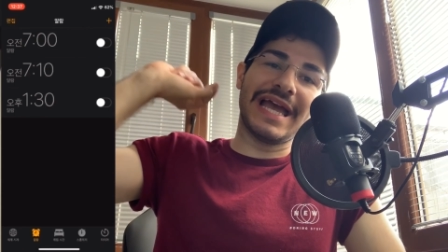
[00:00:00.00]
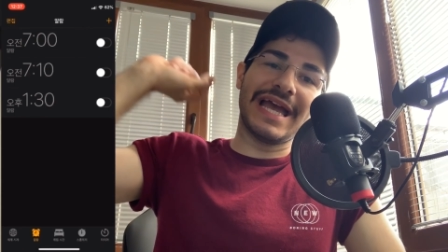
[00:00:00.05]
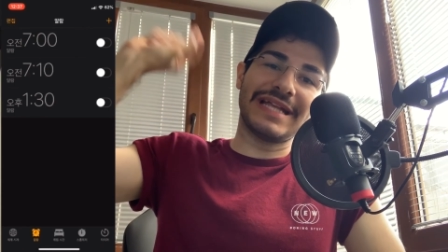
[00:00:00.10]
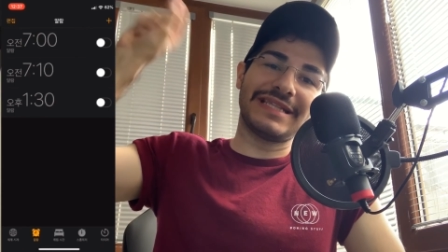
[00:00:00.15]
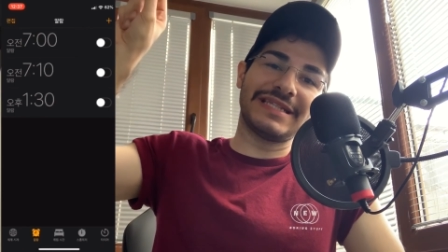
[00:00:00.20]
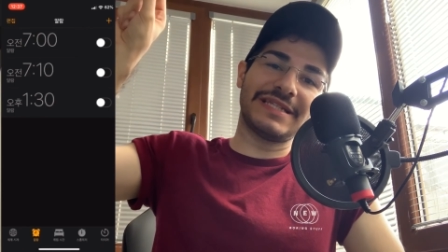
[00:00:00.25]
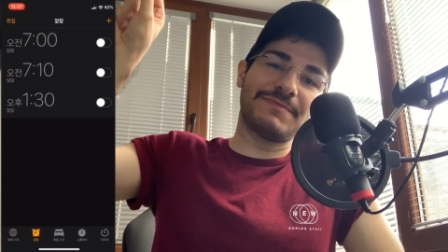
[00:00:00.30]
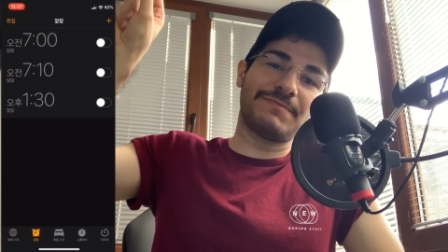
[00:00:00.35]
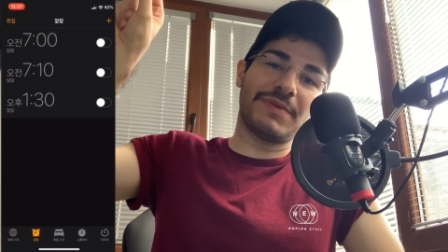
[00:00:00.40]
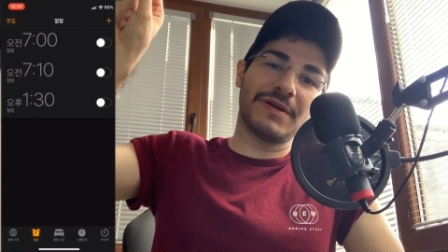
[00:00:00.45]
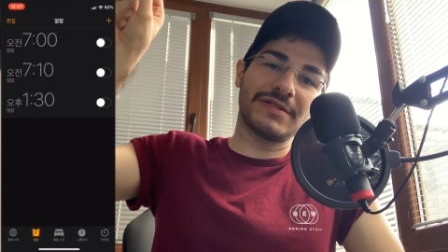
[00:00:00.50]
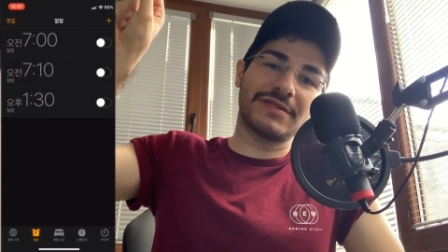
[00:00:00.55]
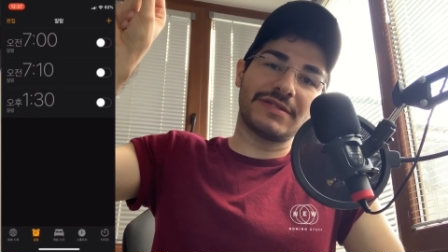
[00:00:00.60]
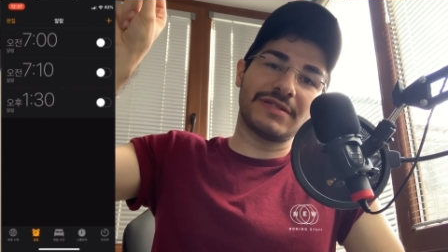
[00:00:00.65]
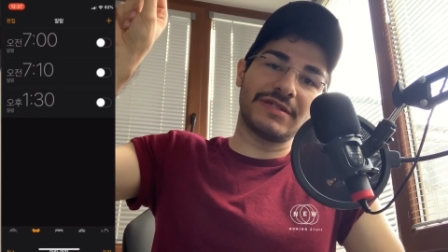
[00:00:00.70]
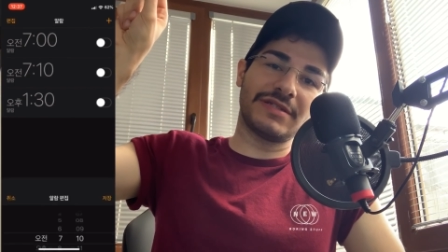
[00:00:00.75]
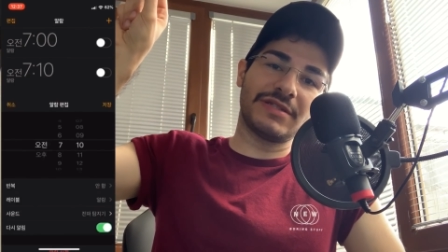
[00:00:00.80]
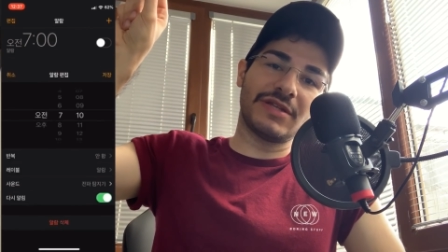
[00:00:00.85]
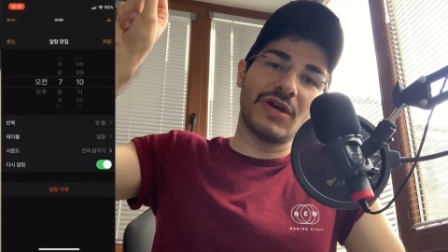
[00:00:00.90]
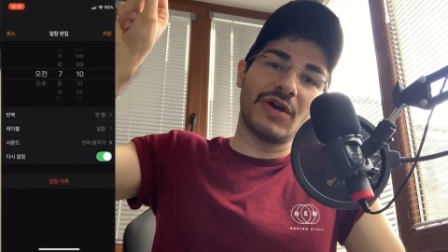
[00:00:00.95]
edit
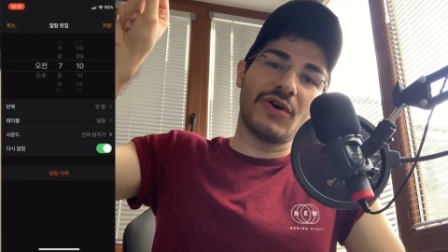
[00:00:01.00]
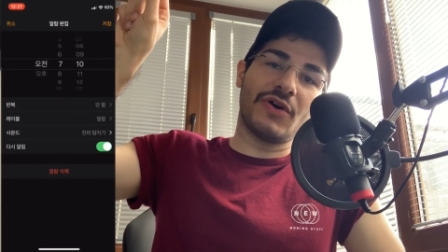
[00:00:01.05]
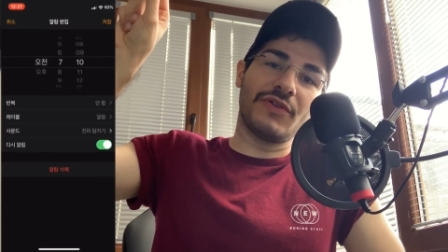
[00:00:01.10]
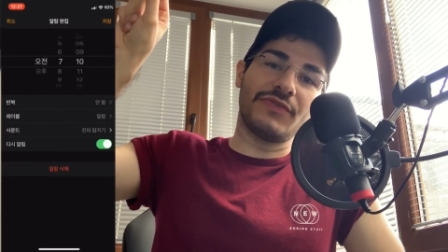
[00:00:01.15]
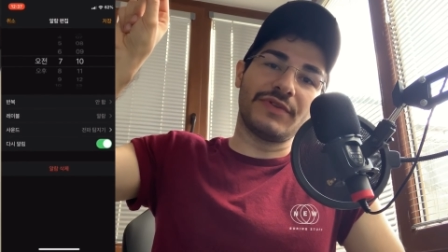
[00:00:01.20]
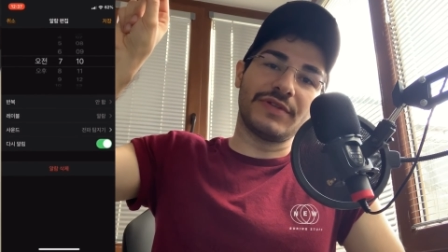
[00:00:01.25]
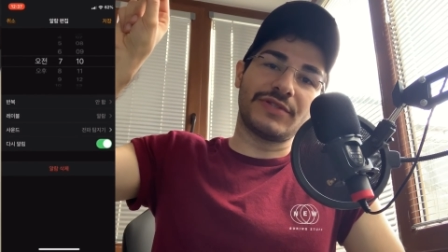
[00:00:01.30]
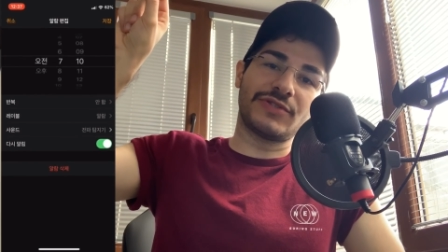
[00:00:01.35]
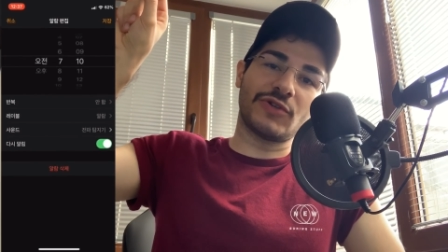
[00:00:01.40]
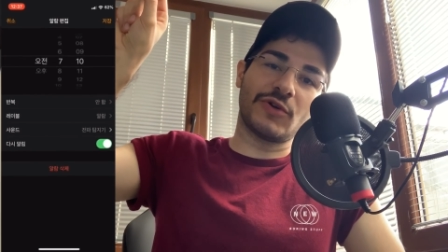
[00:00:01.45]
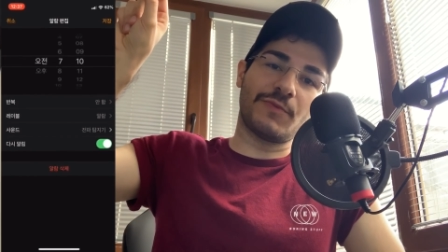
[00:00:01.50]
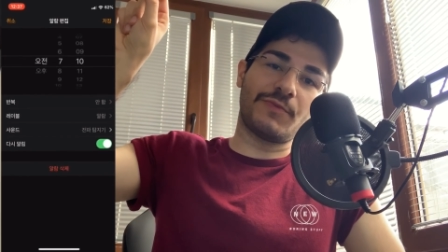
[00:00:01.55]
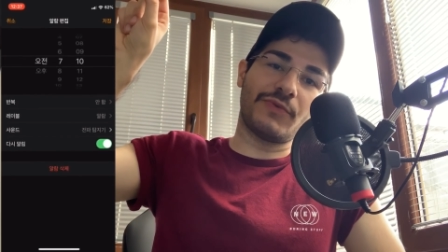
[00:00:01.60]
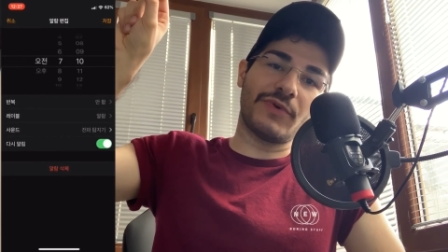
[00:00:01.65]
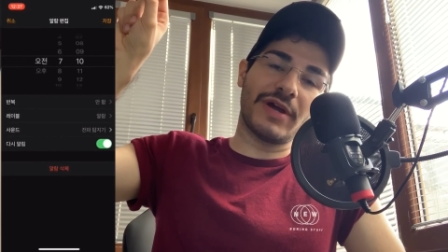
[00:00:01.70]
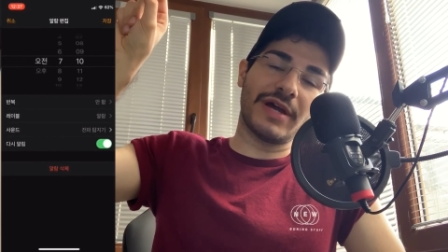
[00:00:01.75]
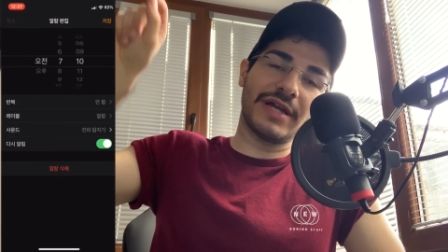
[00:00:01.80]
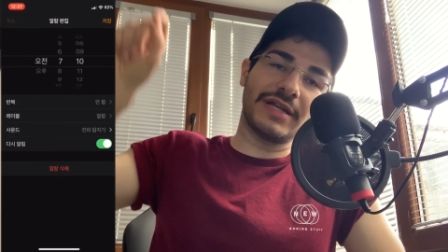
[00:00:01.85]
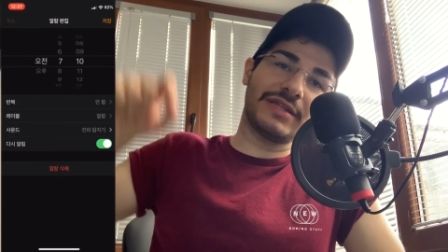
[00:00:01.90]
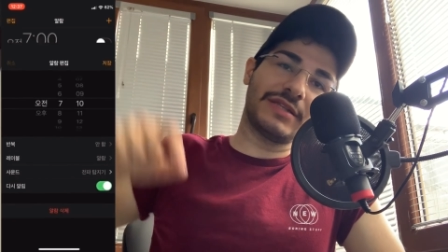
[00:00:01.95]
button on the top
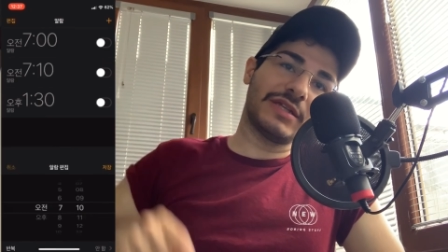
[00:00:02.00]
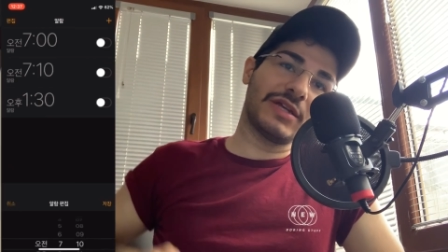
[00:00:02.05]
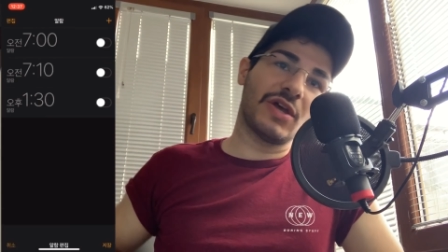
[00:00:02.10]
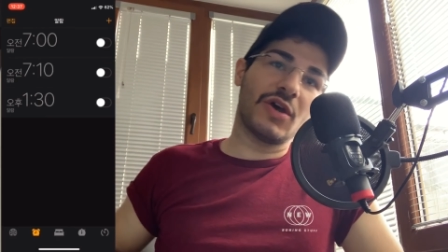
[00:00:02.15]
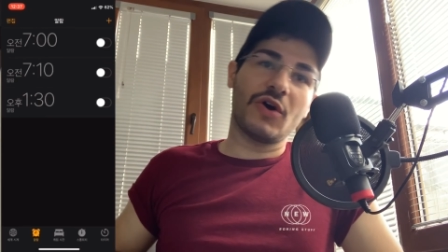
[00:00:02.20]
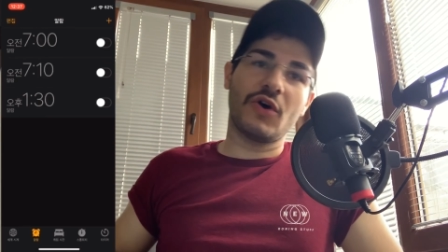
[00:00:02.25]
right.